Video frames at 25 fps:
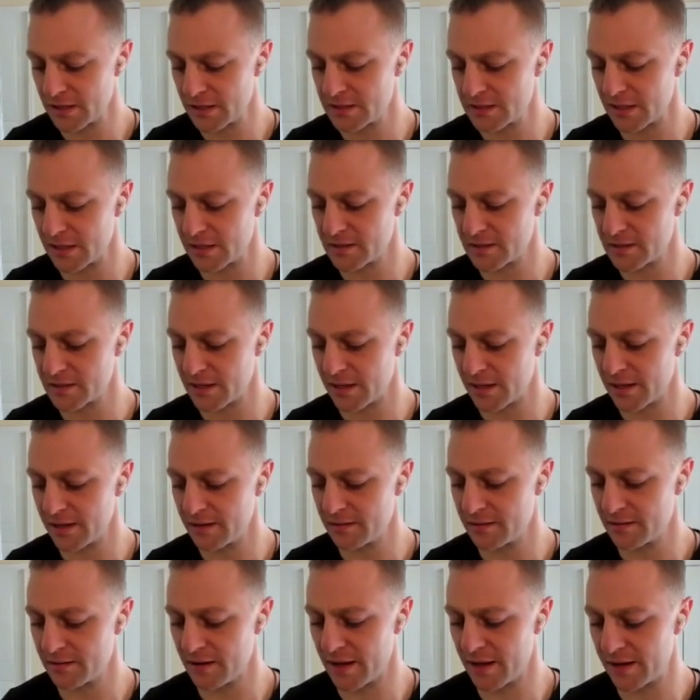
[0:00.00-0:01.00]
in the sense
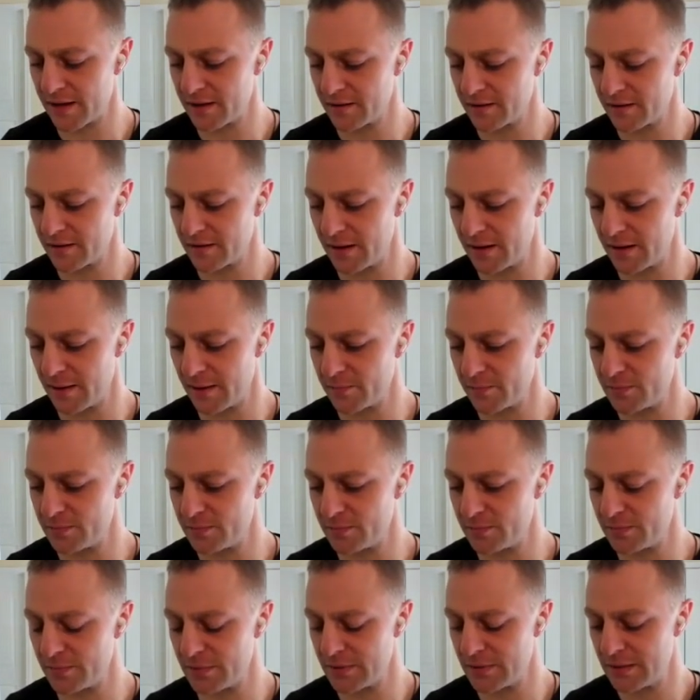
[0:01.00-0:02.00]
that like I'm
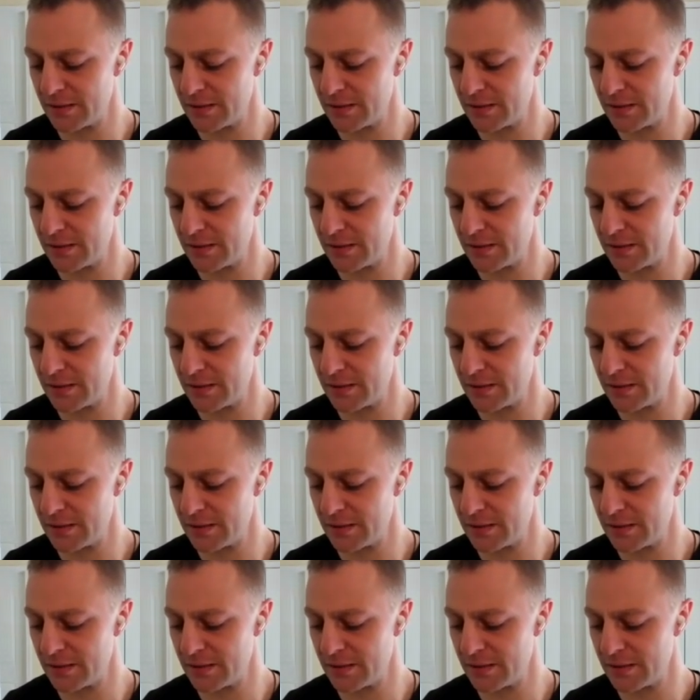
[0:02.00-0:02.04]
